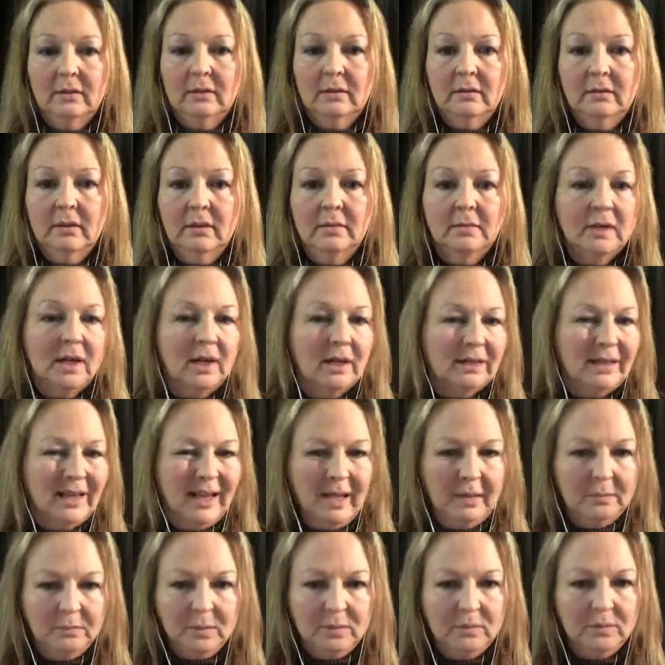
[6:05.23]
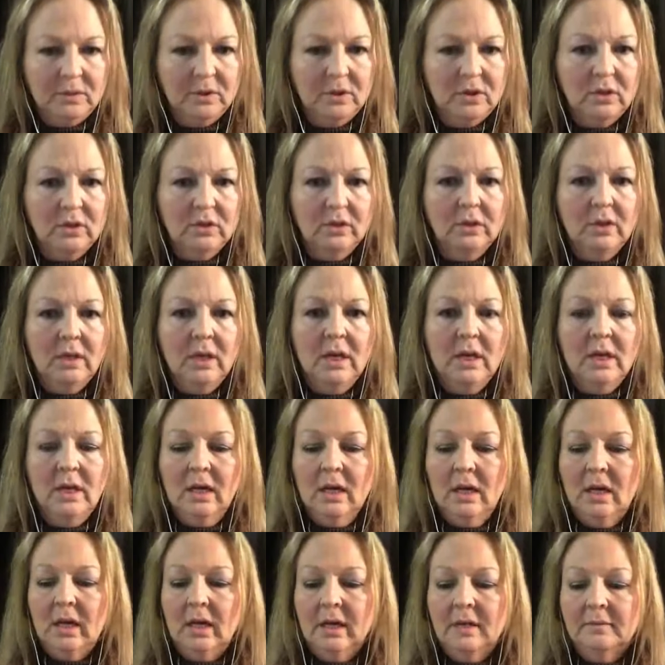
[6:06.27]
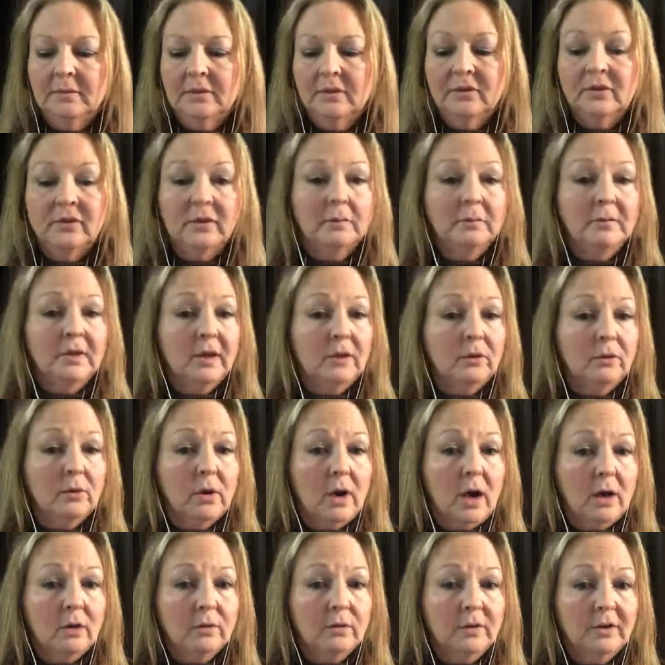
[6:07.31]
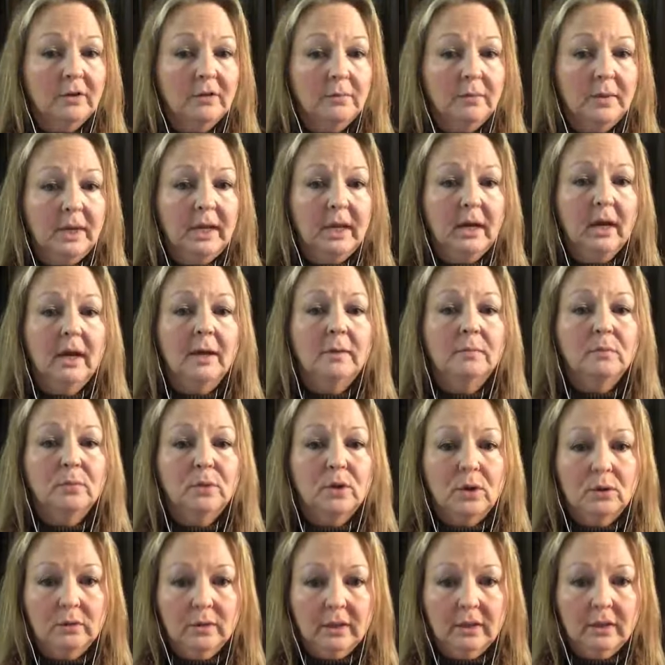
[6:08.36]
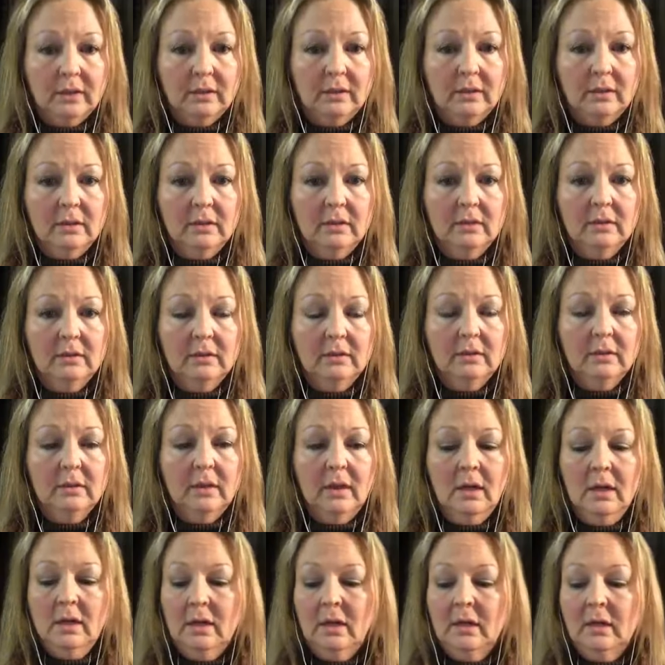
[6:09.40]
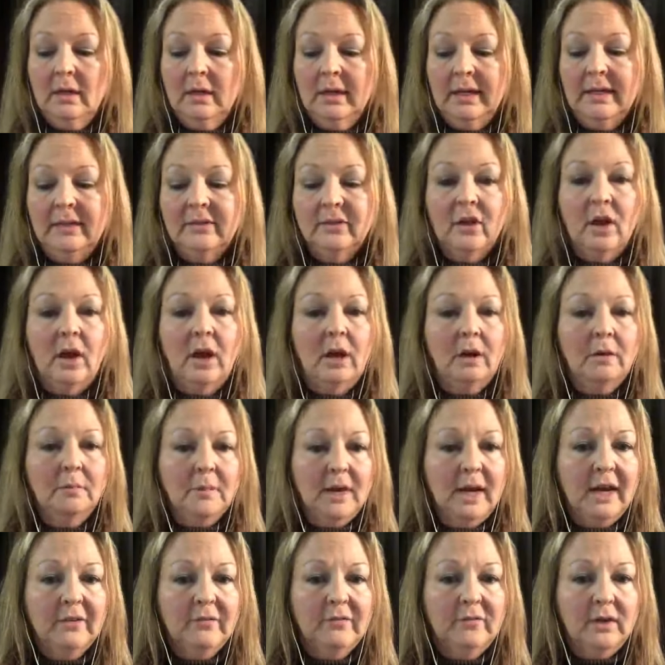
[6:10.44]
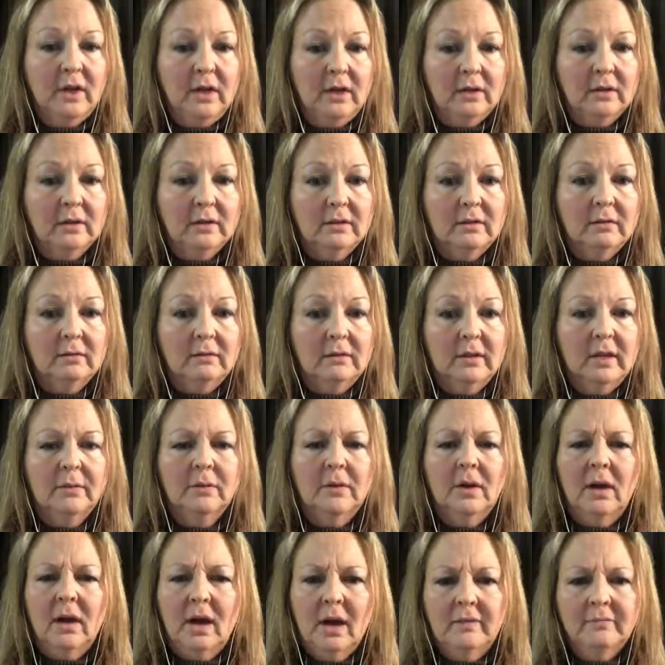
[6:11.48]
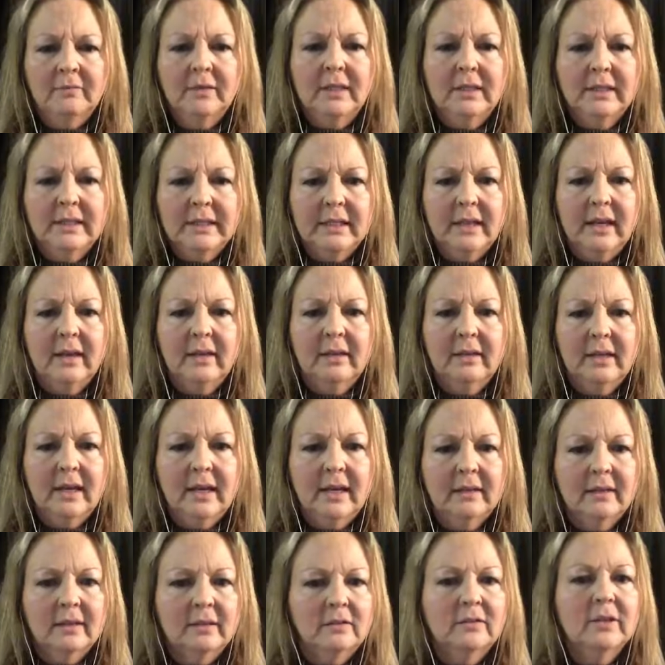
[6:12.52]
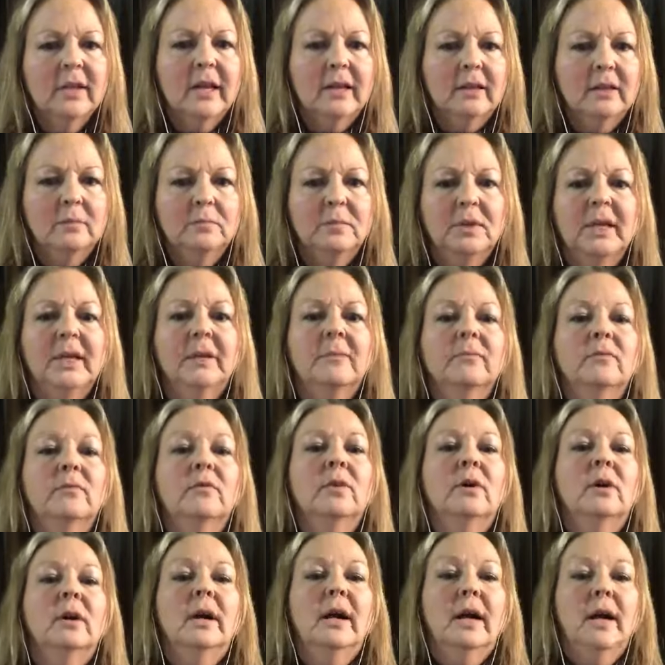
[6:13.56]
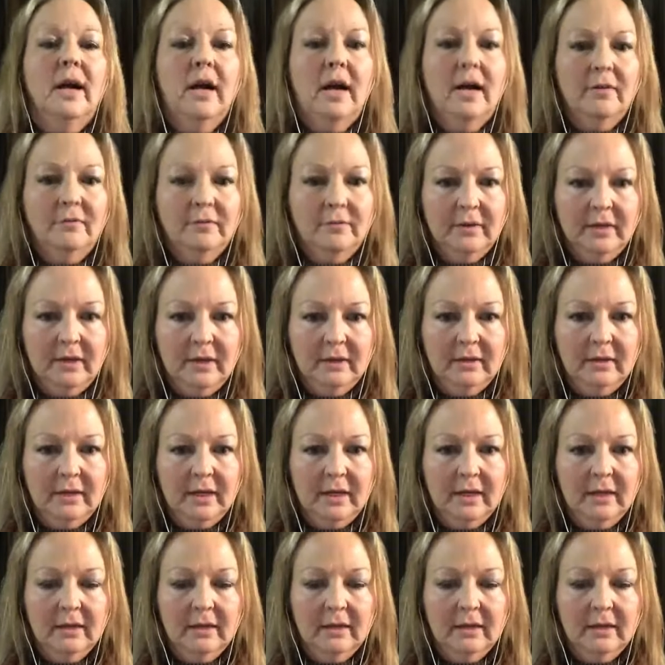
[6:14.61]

I'm not capable. Um, there's something wrong with me. I'm broken. It's all my fault. They will often say that. They'll take the blame for everything.